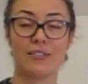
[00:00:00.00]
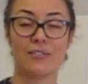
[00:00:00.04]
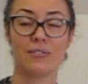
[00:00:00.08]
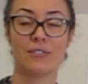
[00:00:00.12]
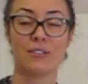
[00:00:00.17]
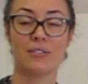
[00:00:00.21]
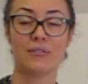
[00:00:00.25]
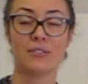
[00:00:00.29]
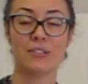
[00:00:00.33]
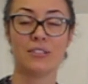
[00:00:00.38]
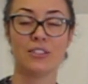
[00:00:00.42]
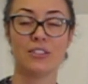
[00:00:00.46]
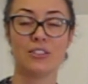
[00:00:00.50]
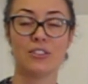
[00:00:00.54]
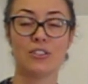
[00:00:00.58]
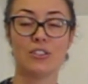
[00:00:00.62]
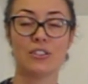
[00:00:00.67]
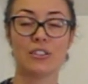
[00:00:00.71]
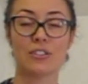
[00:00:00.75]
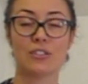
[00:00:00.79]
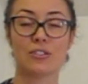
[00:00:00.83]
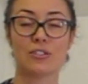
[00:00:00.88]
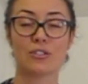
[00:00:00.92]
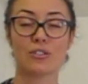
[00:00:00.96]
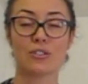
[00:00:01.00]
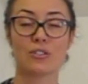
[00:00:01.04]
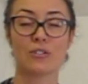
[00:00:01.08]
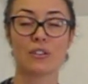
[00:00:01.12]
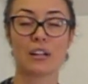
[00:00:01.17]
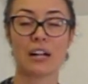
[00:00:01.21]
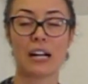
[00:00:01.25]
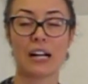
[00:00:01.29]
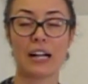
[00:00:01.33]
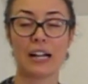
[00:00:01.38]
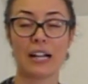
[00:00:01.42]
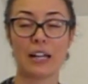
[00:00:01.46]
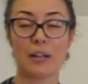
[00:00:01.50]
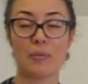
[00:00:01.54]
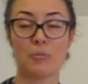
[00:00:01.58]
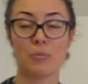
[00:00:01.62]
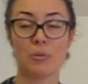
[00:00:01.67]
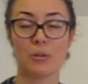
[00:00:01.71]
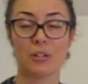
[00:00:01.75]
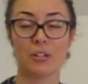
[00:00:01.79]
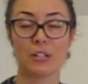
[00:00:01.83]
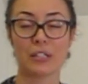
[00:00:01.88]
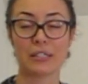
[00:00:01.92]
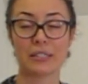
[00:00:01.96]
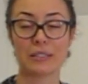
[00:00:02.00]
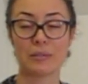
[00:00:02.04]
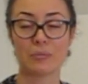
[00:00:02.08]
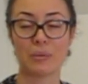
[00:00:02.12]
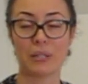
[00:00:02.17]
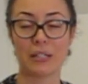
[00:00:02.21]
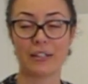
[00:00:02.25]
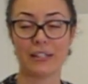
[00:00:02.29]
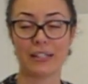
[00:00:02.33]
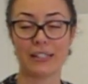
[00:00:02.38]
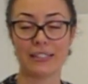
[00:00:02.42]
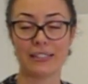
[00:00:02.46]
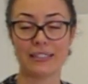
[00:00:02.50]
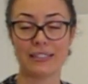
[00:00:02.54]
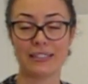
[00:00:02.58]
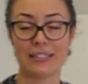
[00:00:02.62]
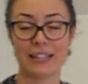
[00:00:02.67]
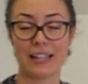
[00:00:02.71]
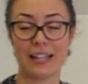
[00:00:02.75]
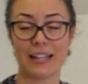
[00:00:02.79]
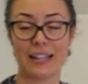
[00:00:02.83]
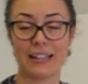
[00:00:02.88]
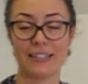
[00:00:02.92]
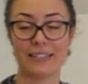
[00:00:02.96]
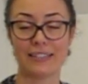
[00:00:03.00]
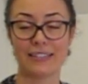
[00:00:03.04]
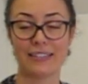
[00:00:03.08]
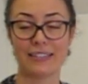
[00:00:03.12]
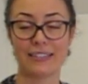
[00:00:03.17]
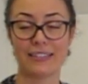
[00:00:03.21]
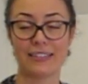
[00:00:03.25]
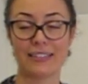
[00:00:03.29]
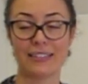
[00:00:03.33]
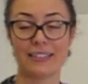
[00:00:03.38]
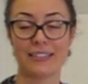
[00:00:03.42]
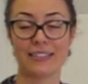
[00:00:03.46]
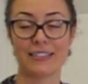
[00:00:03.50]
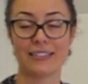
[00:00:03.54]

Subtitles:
What would you describe your experience as?